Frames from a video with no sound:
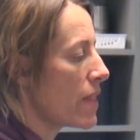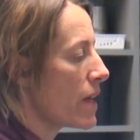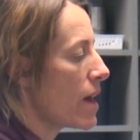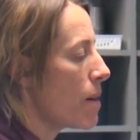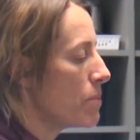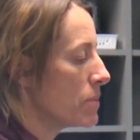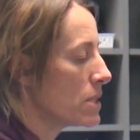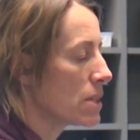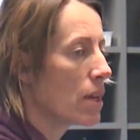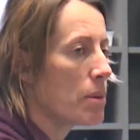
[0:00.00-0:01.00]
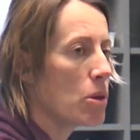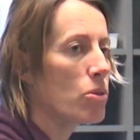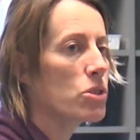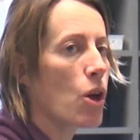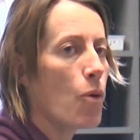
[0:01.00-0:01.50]
Once you've set that up, this
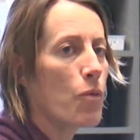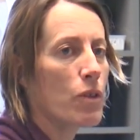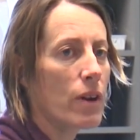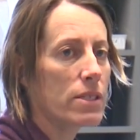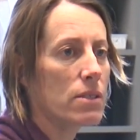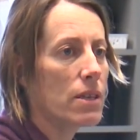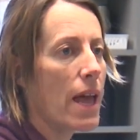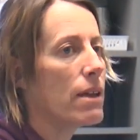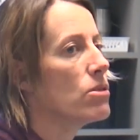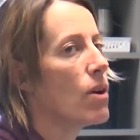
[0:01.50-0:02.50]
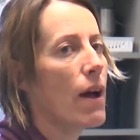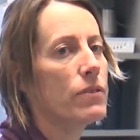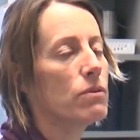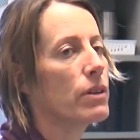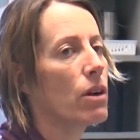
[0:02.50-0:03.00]
is going to be your scope for the rest of the
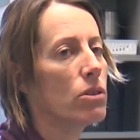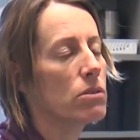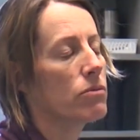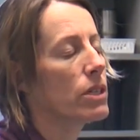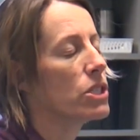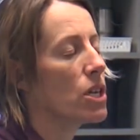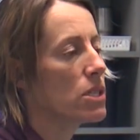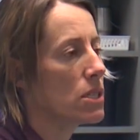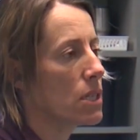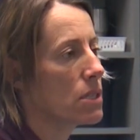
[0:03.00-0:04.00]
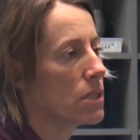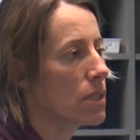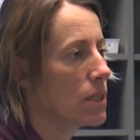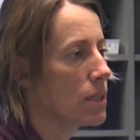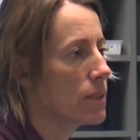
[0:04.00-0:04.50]
day. You don't have to
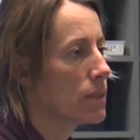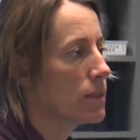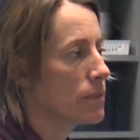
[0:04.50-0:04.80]
readjust it.